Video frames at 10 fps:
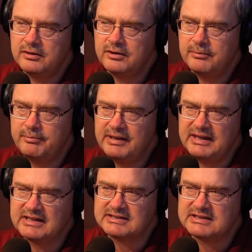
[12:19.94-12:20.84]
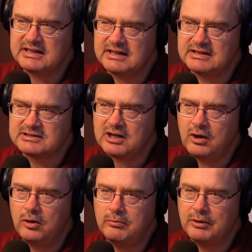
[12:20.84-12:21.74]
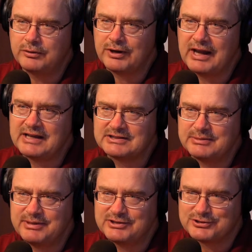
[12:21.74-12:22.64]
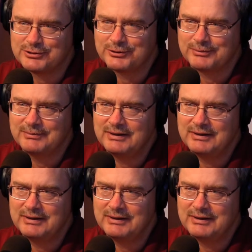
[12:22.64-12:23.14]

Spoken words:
The biggest thing is the homeowner has to be sure.